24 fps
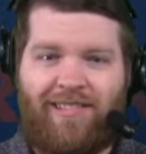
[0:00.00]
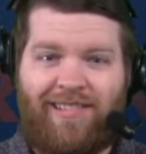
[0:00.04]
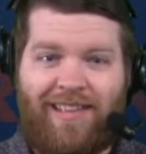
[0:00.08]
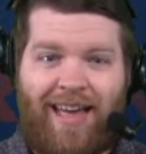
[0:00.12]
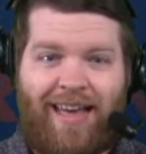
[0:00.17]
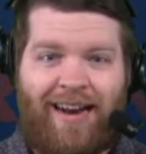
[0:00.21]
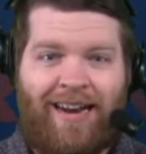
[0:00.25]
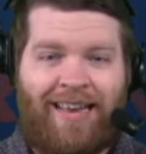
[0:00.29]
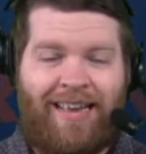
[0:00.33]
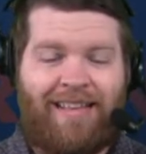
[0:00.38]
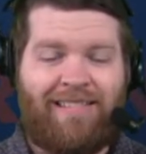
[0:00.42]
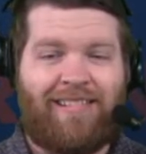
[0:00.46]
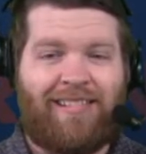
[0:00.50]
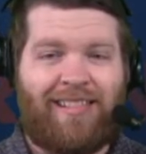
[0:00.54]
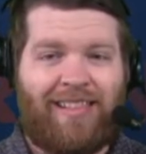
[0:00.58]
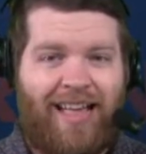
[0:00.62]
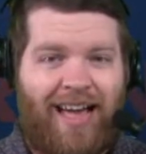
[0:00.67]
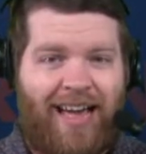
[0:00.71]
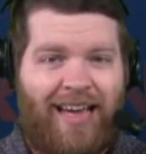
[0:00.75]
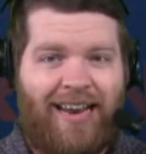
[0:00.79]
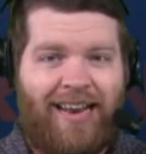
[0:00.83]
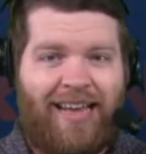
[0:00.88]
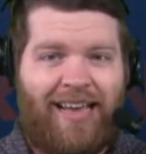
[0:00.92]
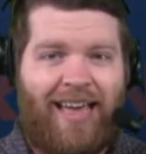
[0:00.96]
said he's
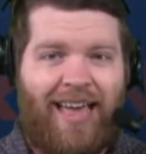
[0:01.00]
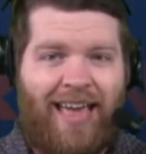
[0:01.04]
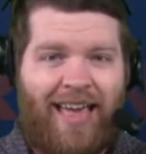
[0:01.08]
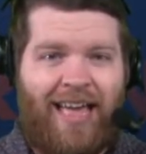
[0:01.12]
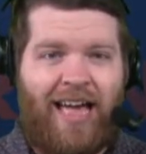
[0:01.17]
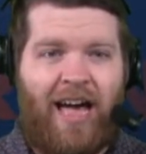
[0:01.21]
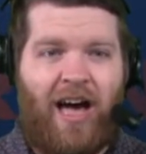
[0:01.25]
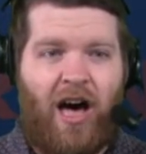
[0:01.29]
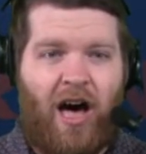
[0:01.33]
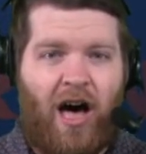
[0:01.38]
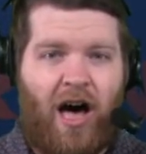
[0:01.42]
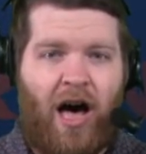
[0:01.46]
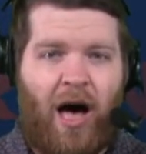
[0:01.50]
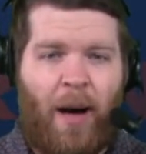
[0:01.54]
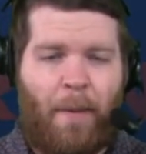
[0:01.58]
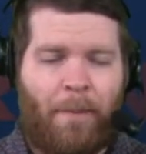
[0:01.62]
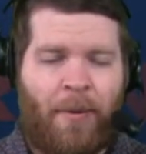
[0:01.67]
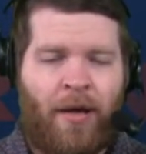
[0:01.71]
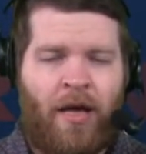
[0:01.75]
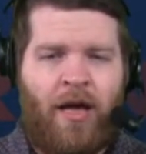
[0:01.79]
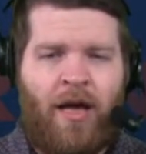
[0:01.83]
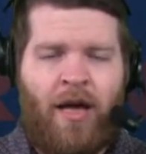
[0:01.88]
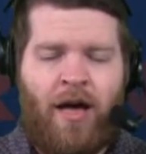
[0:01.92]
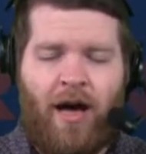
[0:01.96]
lighting it
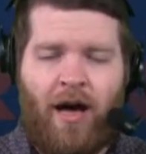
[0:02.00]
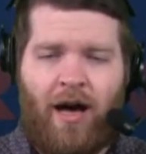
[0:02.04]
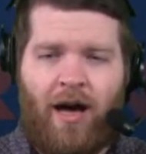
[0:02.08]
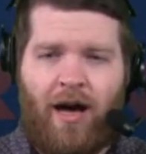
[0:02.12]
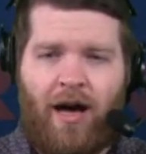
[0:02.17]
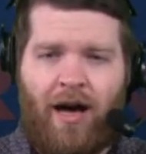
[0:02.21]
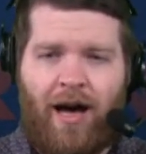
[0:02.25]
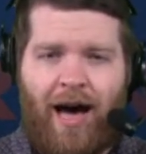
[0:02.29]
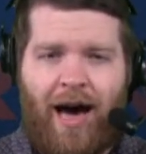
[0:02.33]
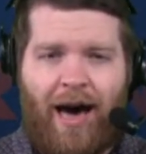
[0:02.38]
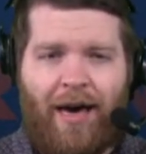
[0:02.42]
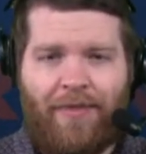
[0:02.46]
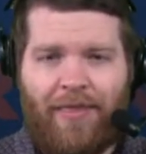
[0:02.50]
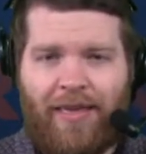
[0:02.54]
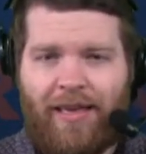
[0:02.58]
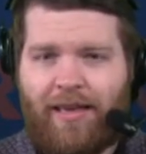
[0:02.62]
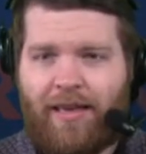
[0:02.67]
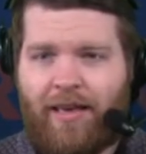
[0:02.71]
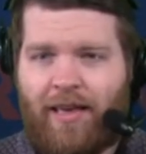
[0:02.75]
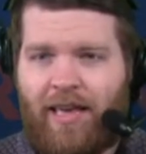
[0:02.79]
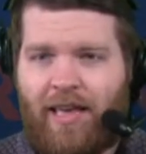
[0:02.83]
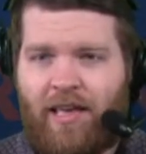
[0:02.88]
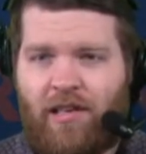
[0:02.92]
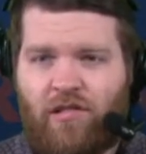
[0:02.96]
up, I
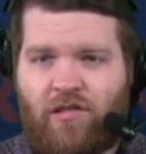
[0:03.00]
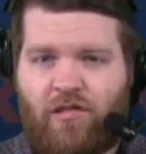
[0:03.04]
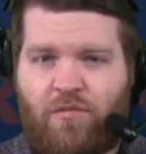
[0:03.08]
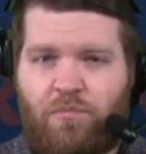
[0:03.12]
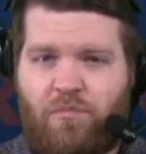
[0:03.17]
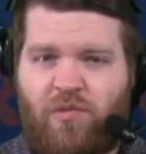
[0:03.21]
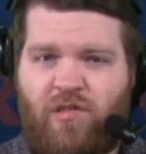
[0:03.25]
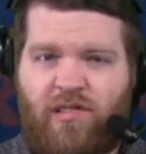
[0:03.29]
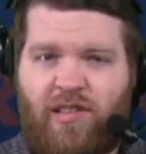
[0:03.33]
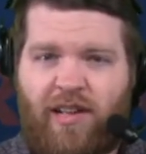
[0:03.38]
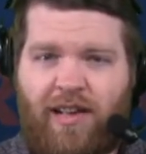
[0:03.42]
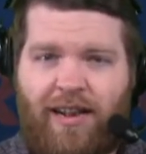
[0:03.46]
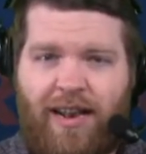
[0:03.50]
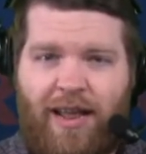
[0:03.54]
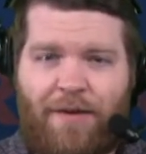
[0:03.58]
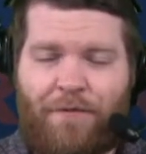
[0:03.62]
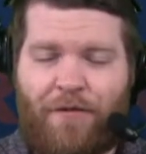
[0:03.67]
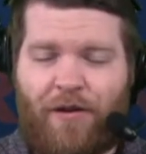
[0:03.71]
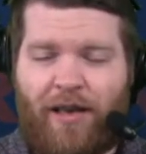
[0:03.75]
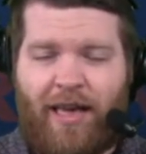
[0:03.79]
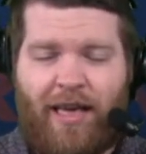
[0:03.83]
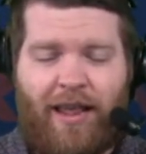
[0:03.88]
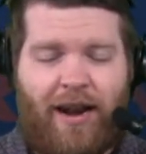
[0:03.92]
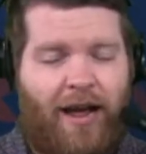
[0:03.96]
think is
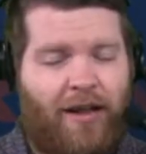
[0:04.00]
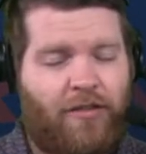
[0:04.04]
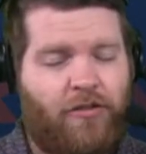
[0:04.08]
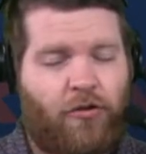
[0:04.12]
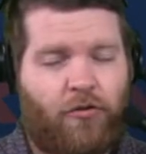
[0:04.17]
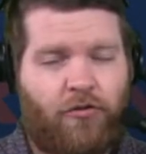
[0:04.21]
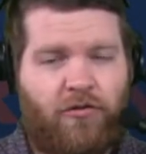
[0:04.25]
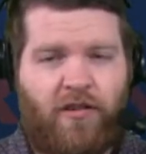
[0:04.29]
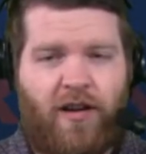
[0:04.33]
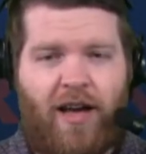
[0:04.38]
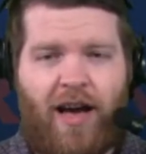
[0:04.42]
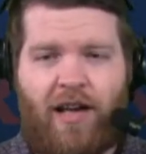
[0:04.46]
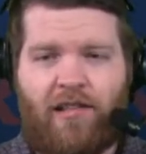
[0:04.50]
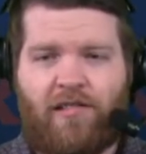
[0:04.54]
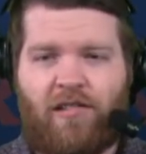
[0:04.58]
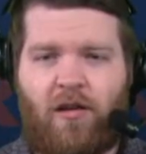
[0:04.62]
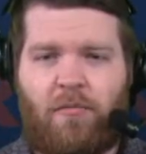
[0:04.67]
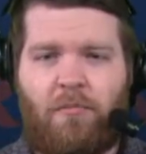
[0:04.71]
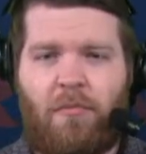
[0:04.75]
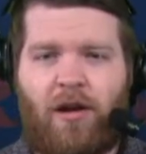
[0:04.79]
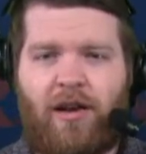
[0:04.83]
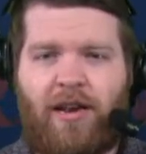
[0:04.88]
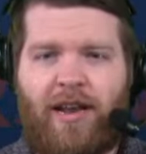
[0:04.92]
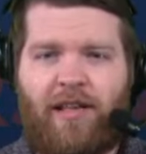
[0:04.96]
significant. And I told you guys
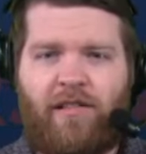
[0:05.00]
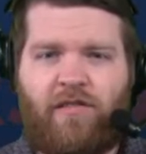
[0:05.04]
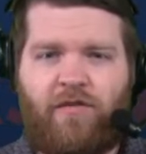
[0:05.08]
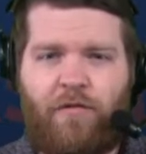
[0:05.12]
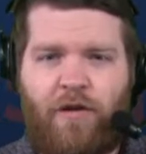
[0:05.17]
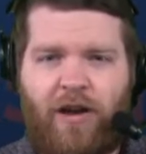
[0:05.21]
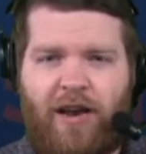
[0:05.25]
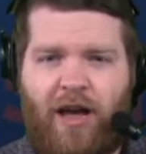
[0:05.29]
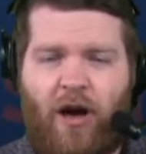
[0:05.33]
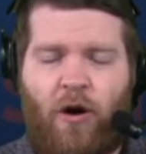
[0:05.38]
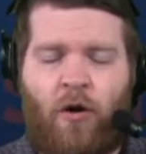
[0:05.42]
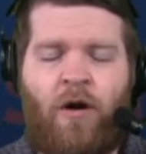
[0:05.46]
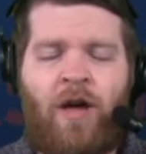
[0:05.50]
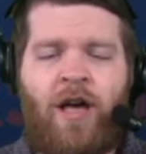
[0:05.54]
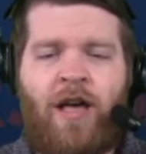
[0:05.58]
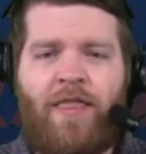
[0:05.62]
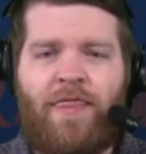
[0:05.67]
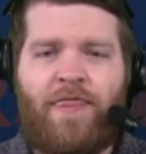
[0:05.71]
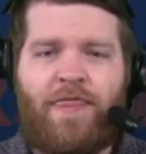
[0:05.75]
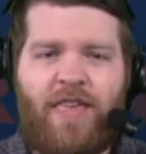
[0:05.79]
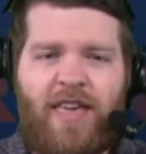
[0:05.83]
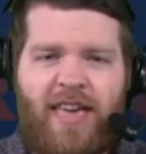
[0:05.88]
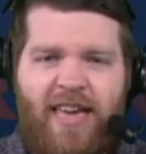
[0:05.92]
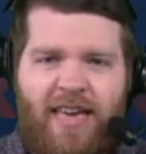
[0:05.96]
on Monday's video,
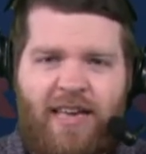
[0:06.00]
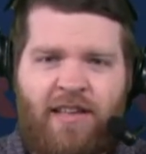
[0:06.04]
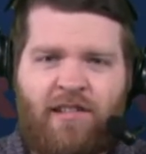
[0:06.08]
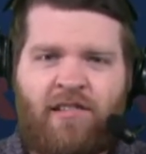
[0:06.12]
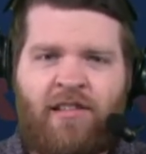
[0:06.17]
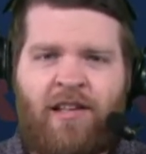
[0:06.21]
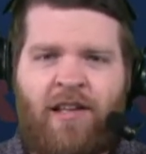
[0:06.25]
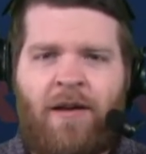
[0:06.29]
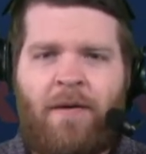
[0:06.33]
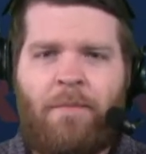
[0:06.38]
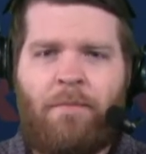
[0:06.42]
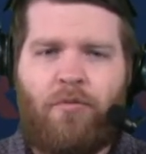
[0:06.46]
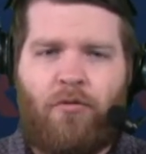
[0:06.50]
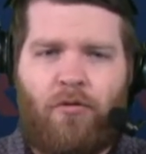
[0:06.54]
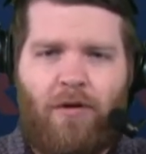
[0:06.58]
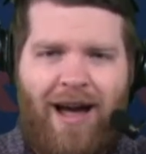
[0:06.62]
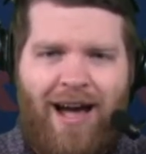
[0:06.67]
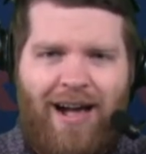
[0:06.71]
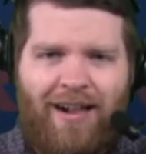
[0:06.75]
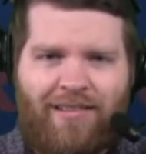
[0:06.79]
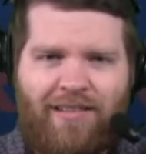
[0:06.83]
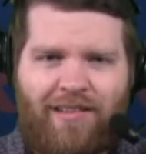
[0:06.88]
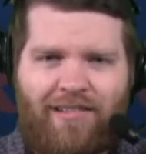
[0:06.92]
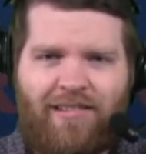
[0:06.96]
these
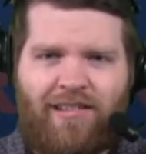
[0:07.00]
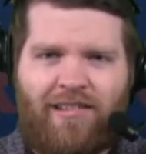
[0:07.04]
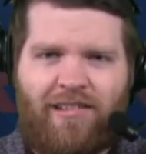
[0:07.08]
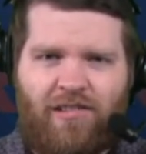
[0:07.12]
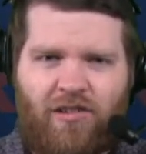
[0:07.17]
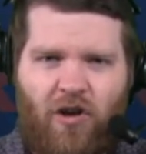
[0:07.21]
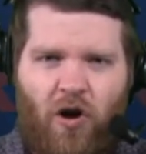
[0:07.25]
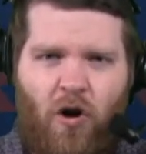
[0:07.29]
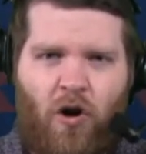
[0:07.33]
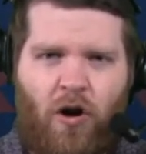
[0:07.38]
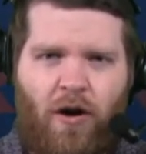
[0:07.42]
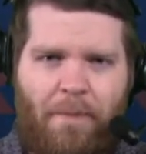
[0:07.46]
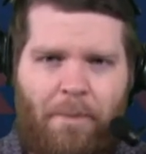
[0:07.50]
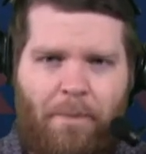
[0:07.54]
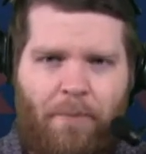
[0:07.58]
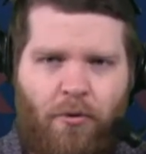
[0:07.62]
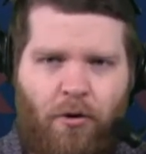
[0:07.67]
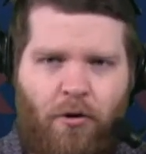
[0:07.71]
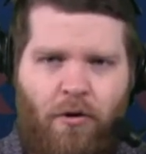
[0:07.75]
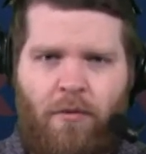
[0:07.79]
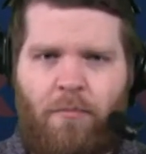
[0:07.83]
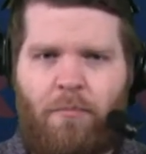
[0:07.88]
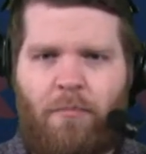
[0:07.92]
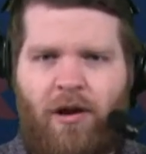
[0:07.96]
practices are
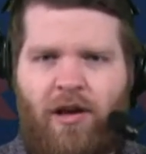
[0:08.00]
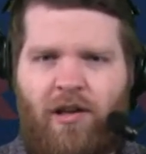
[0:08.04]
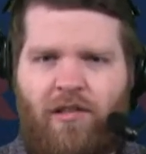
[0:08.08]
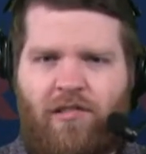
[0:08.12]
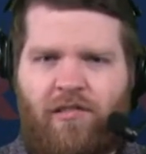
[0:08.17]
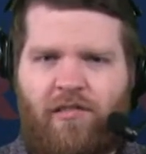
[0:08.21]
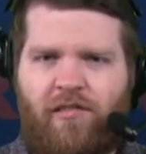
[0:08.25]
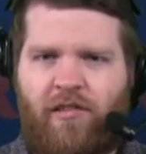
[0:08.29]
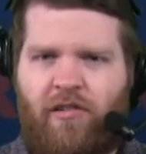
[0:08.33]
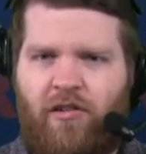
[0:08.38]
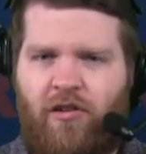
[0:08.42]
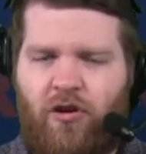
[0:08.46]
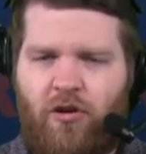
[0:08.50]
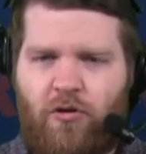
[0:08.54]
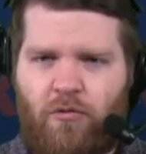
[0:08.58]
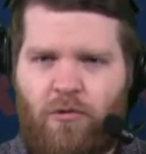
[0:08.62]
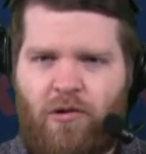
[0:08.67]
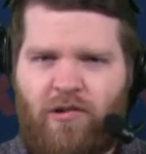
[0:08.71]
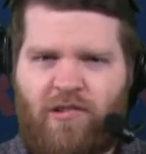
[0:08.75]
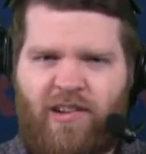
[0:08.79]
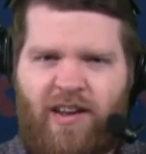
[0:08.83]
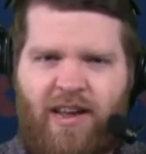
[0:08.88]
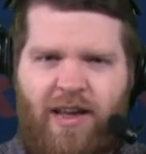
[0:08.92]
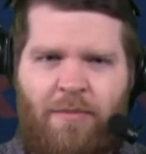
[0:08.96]
important because it's a new
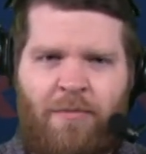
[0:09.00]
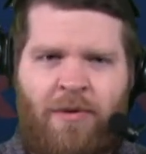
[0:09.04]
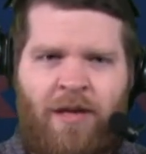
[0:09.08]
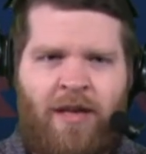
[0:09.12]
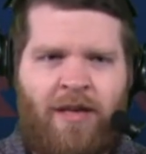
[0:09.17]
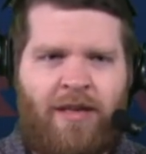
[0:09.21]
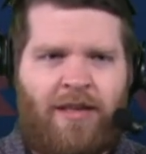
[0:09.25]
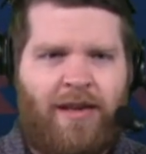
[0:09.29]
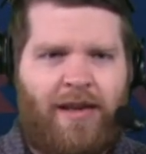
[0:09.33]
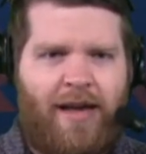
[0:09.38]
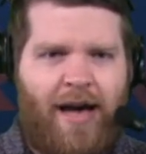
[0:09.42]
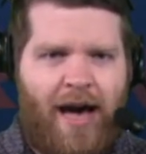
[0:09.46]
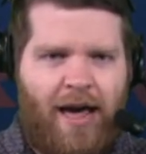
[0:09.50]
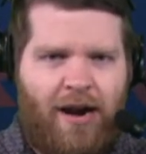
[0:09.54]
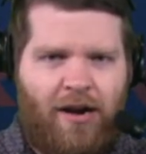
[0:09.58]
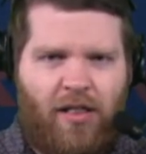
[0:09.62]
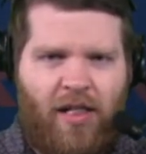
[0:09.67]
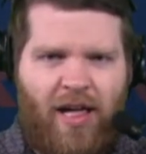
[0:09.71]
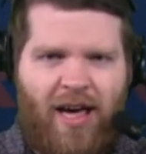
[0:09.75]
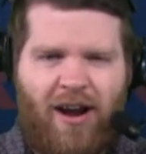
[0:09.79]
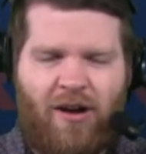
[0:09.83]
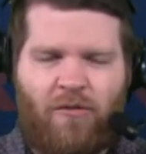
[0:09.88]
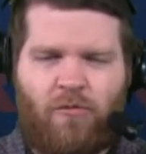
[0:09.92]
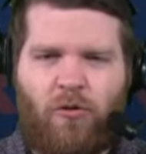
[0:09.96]
regime. You got a
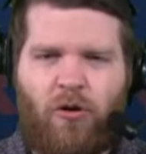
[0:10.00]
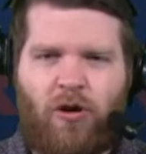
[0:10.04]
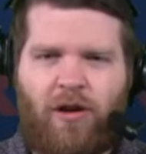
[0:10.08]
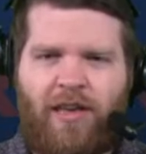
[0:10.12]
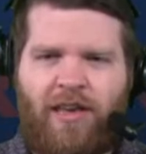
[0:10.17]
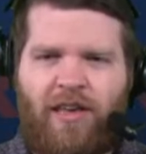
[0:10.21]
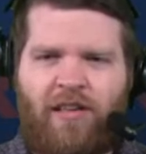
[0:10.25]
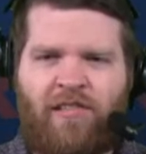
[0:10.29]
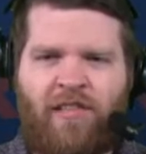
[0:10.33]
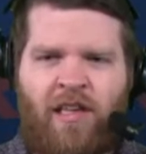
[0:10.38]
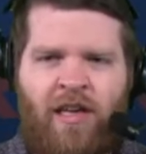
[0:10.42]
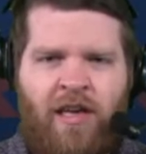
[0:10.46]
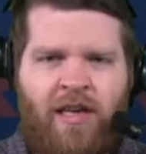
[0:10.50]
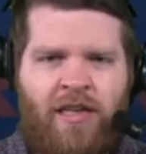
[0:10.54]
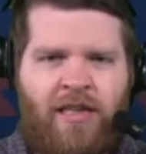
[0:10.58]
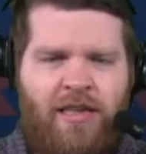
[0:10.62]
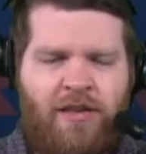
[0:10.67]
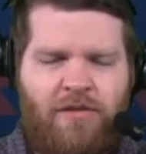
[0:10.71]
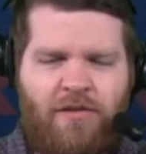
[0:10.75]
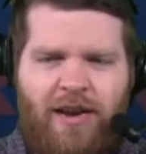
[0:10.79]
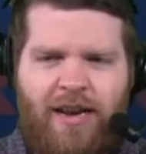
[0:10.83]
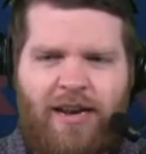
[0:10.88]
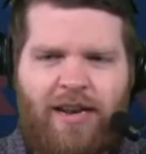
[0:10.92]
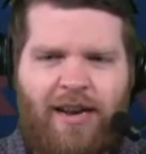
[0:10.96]
lot of rookies.
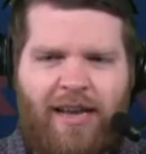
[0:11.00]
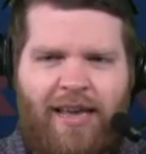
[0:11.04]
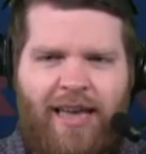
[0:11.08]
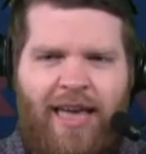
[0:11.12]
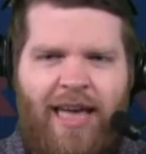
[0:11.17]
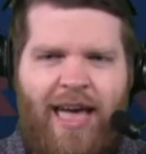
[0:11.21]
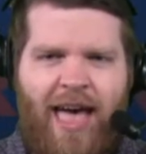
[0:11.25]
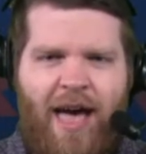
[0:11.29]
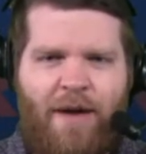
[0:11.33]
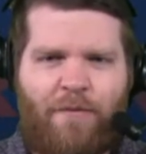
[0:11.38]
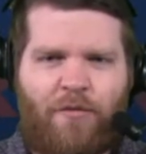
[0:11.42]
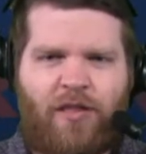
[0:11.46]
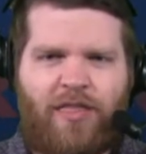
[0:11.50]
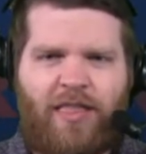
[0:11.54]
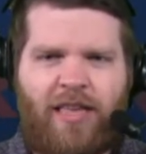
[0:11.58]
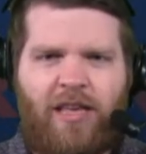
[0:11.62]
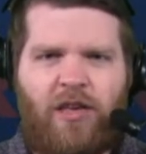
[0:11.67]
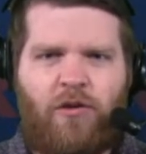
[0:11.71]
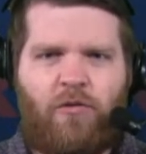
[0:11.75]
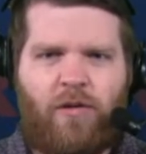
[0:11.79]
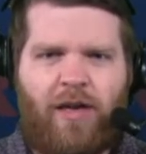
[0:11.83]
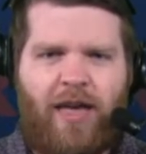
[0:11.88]
You need to get everything you